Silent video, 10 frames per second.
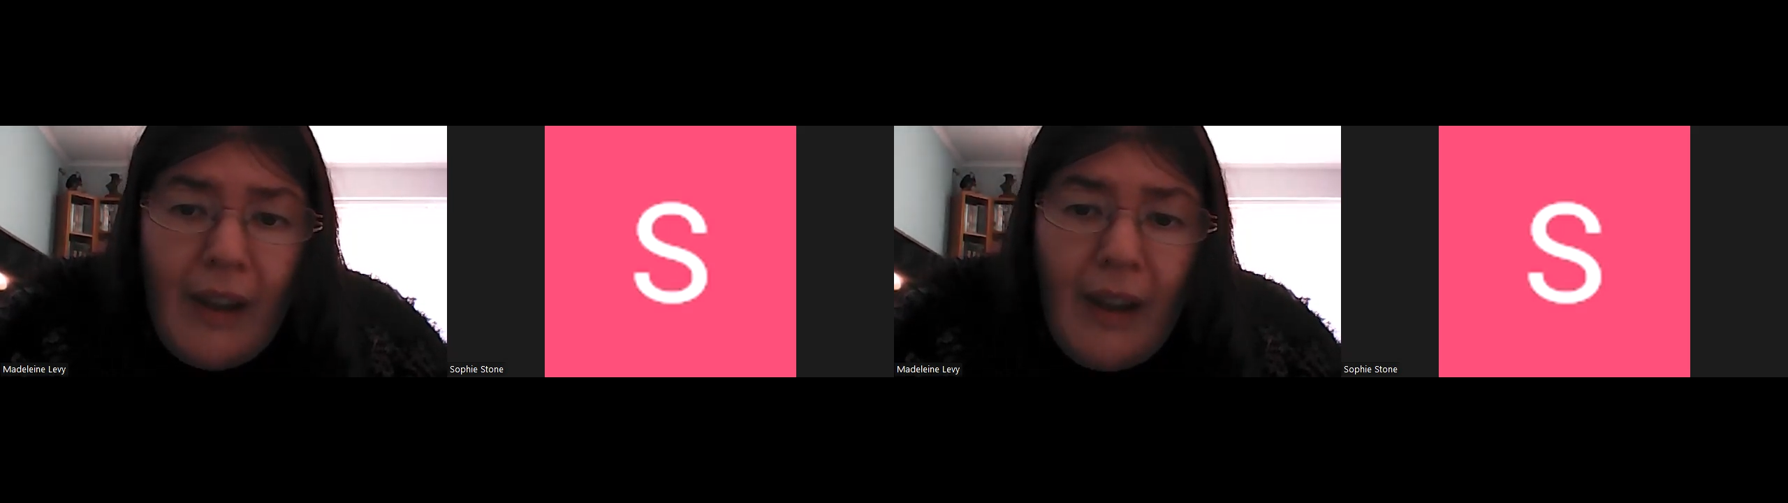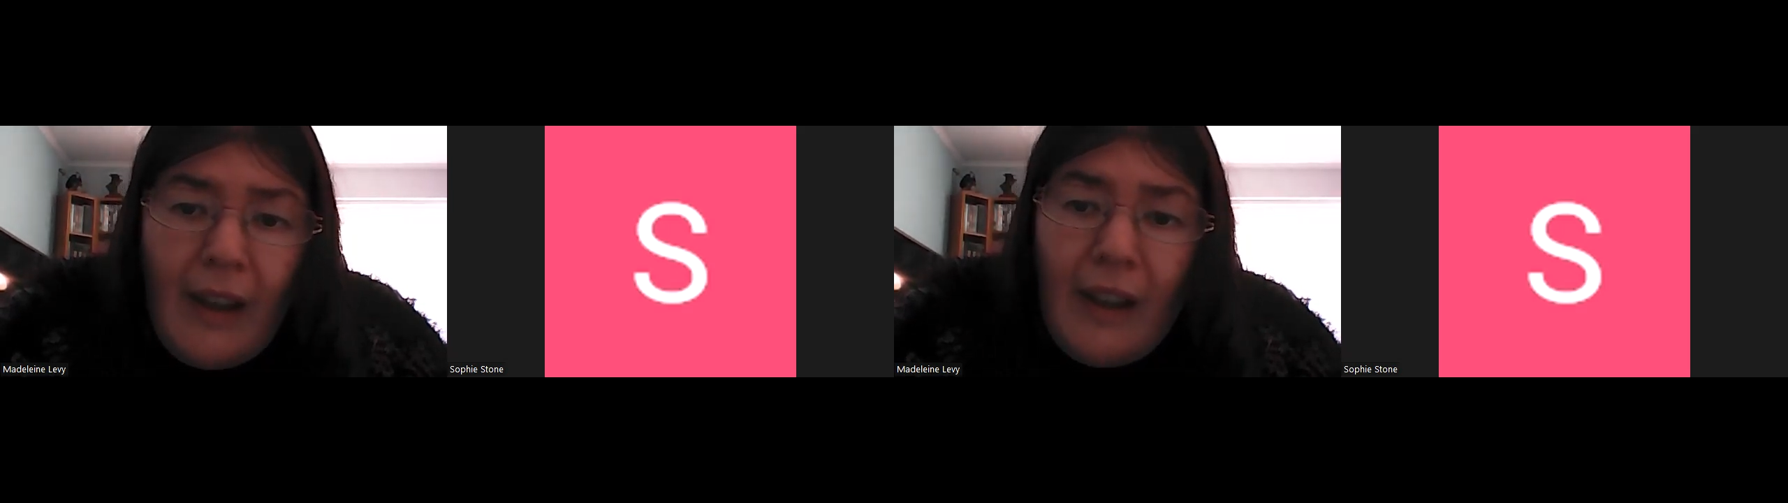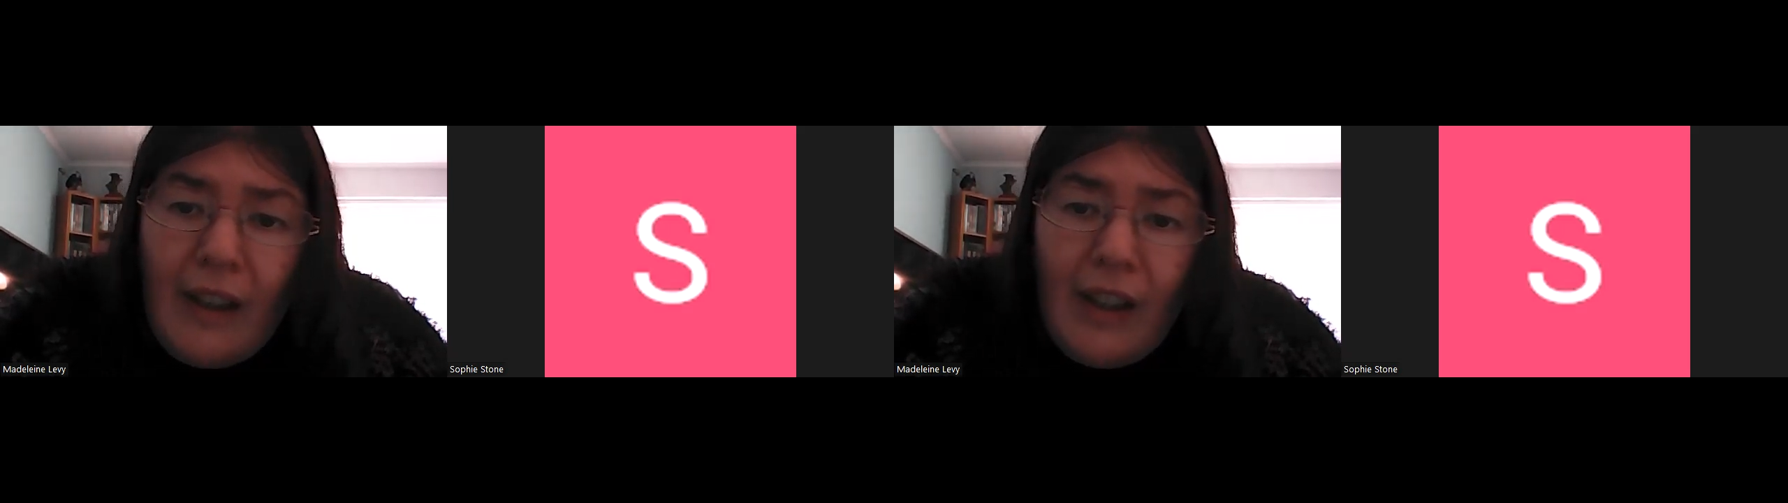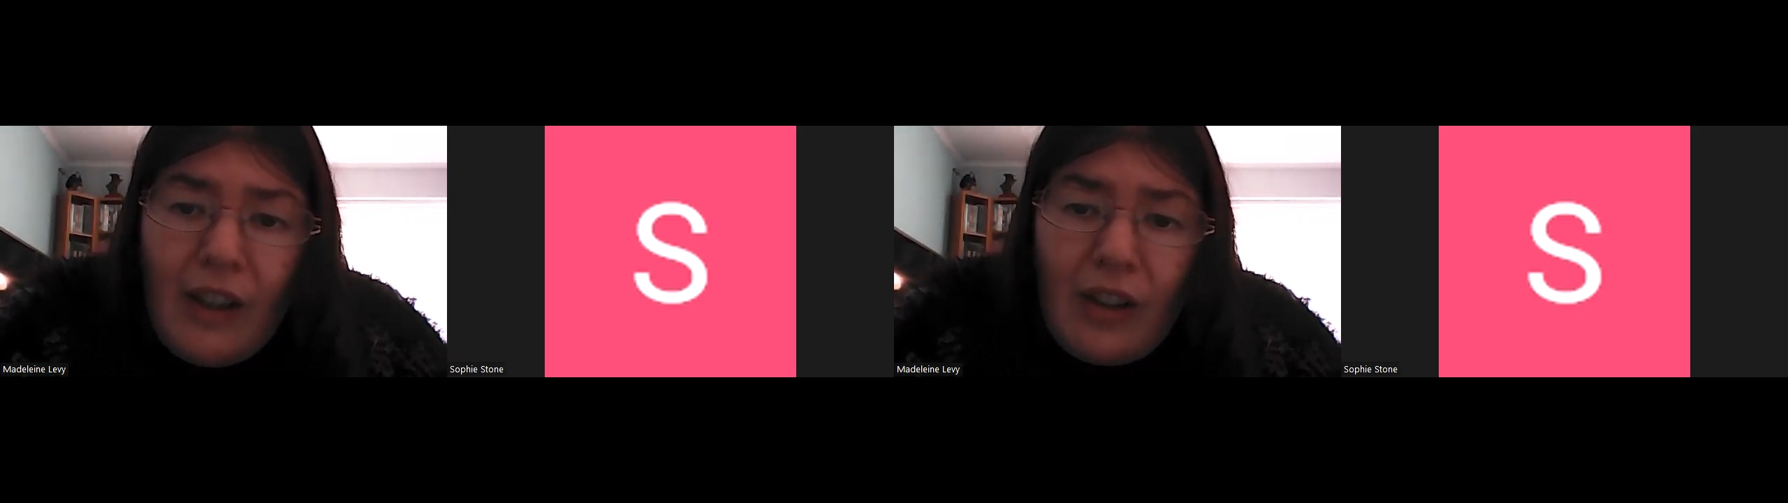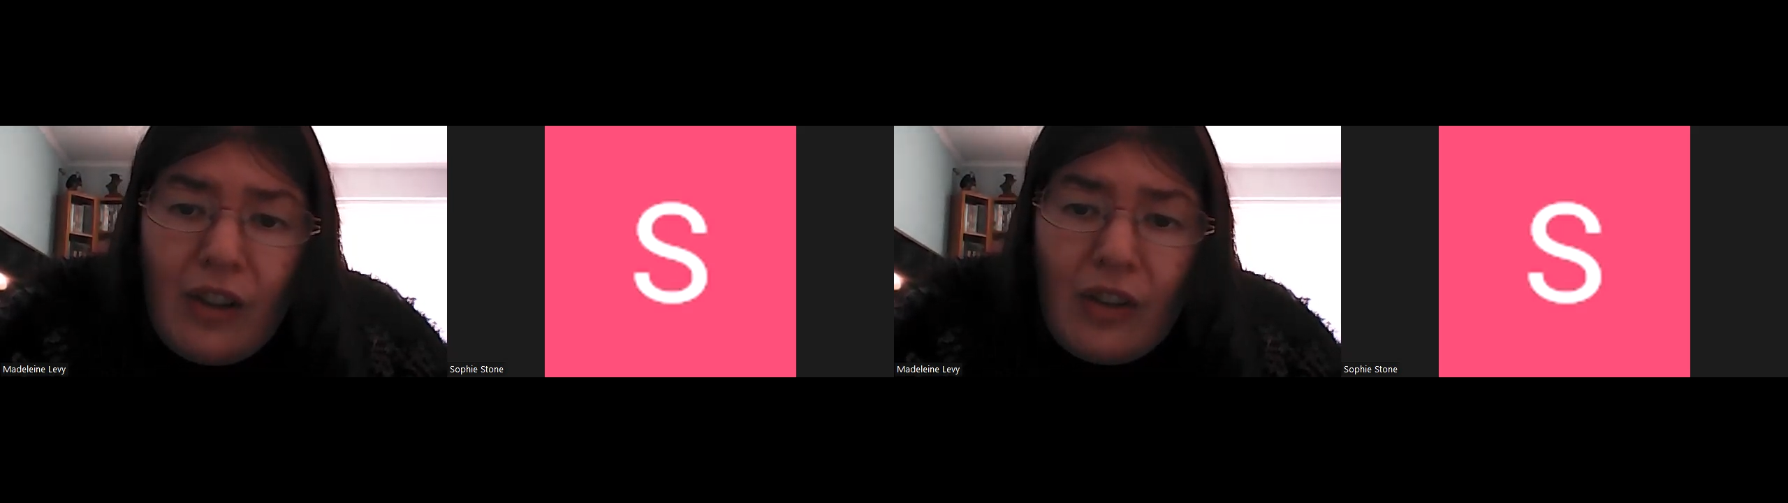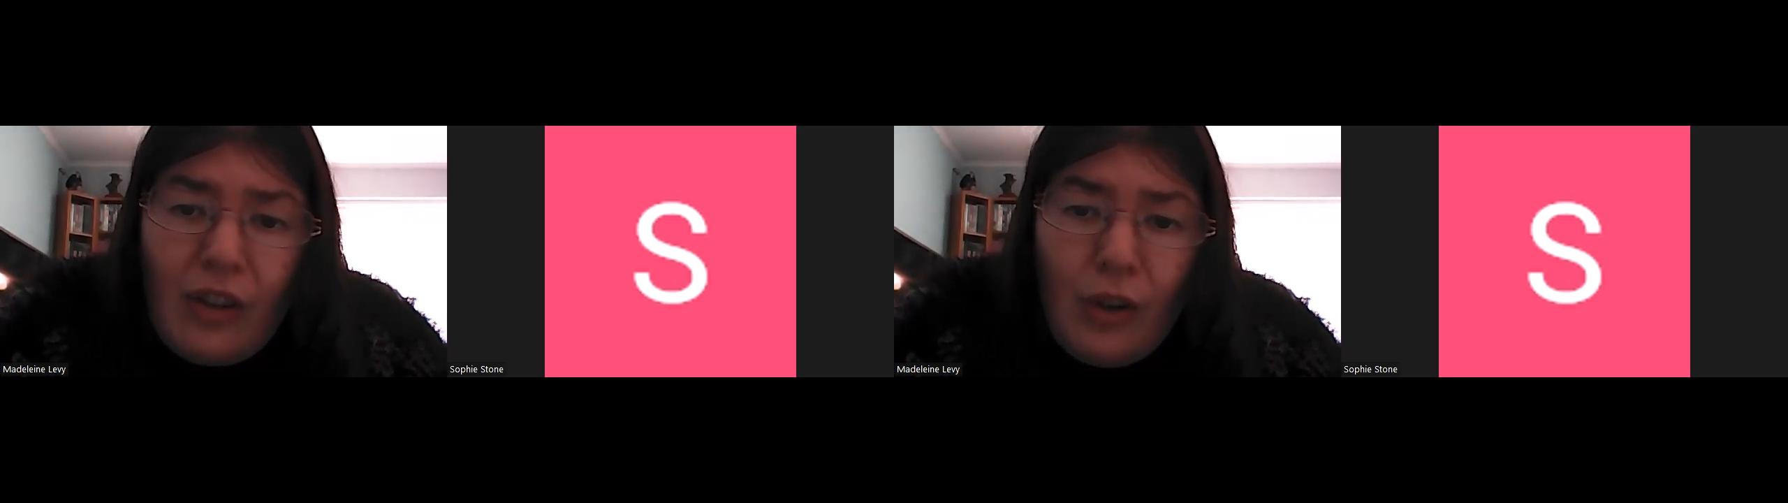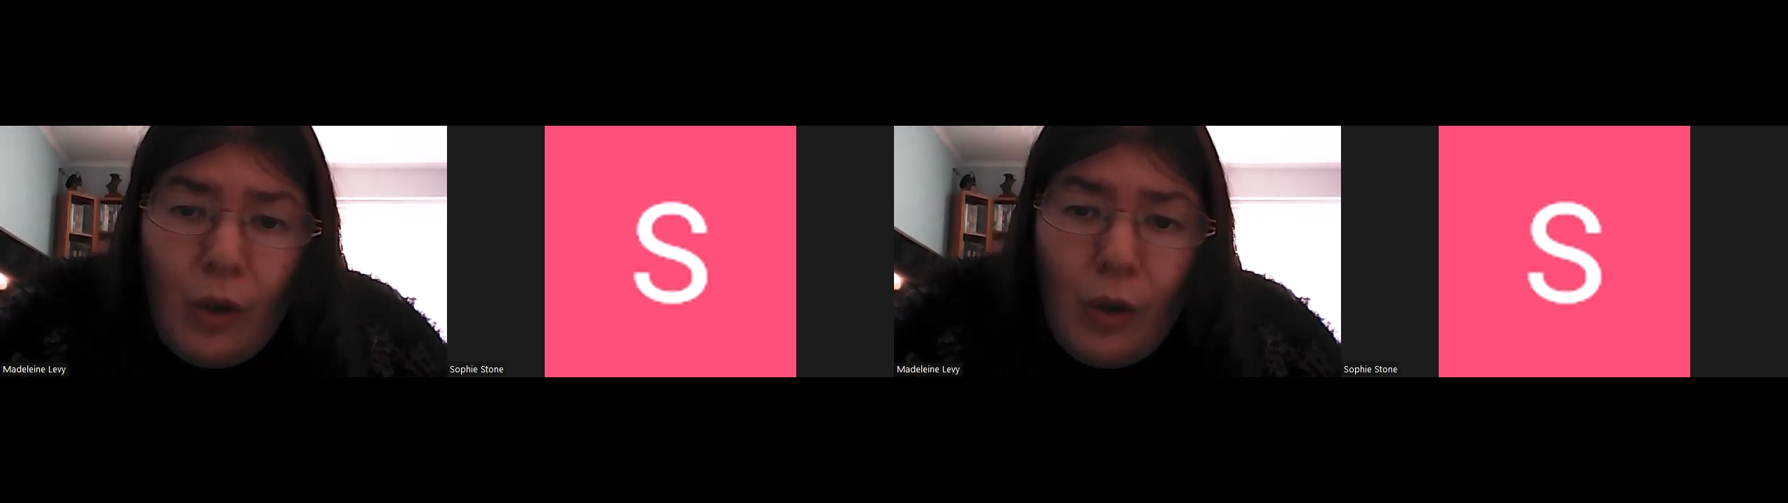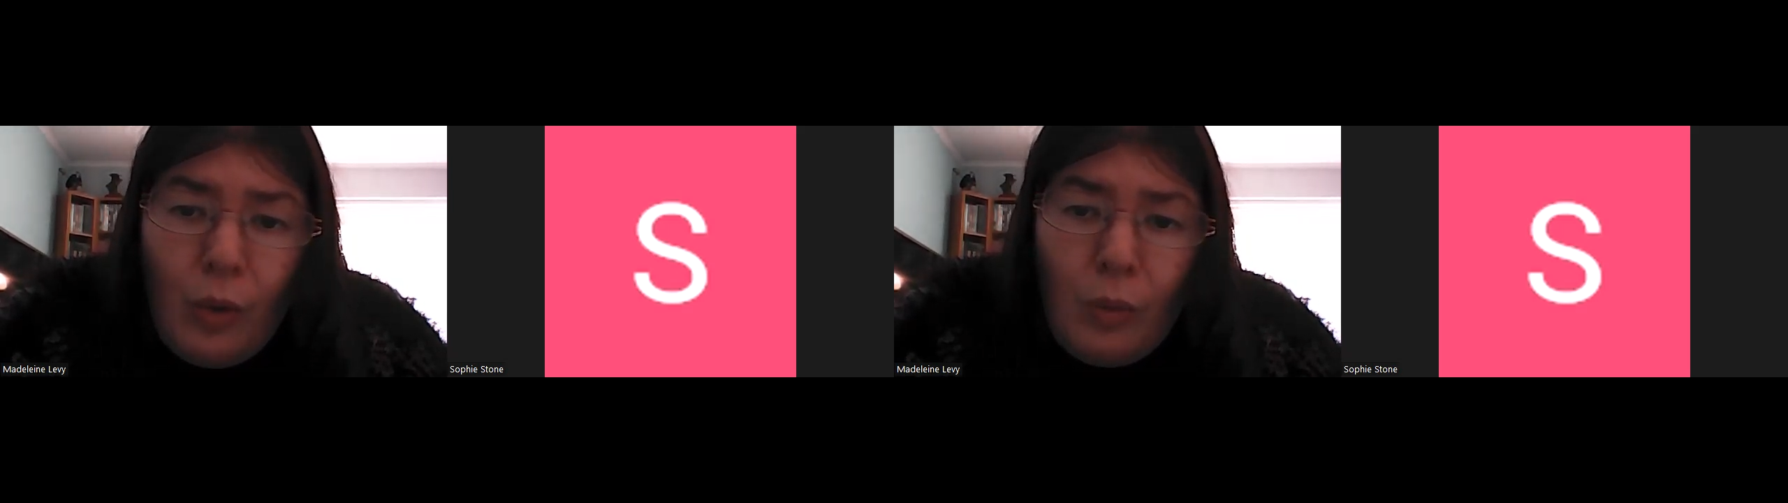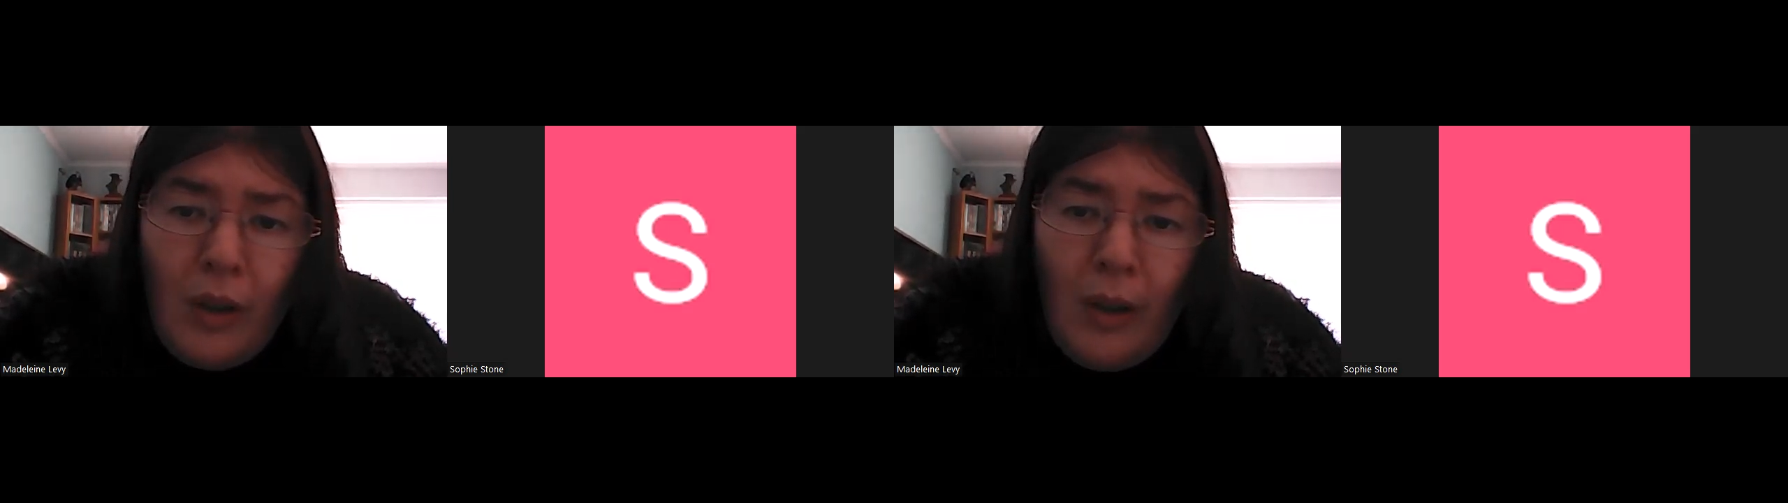their needs to you,